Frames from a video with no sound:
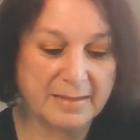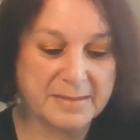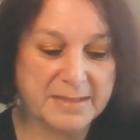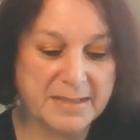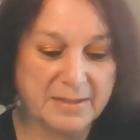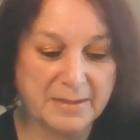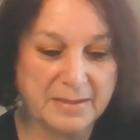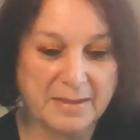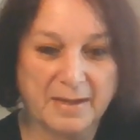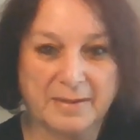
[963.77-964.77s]

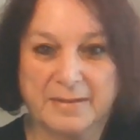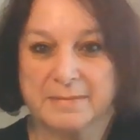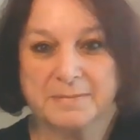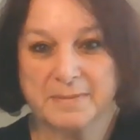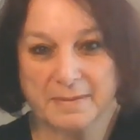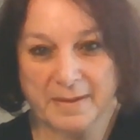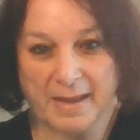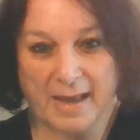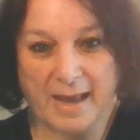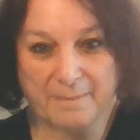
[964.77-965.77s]
still
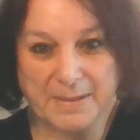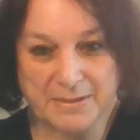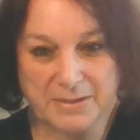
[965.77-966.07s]
happy